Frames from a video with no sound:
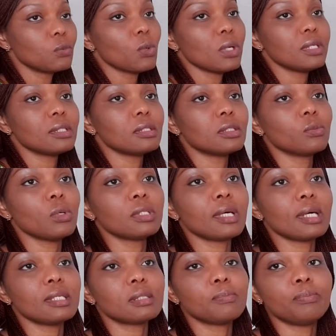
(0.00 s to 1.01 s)
the one
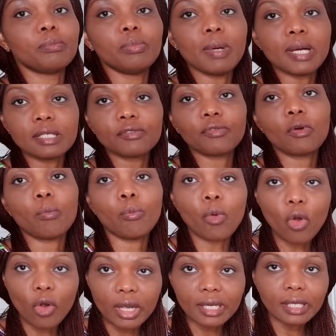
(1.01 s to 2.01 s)
that is best for
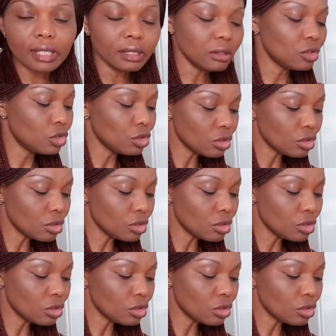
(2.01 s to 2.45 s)
boiling.